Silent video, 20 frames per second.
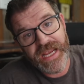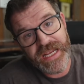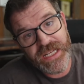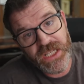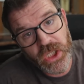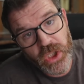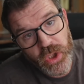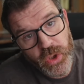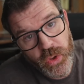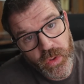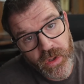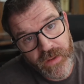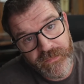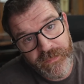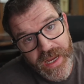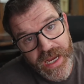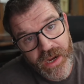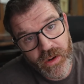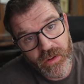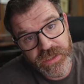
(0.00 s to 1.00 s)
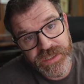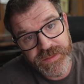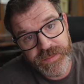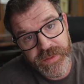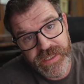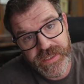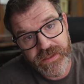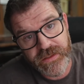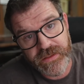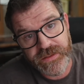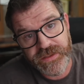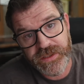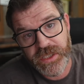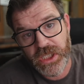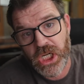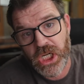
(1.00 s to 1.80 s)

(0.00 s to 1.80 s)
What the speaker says: in lieu of powered speakers, the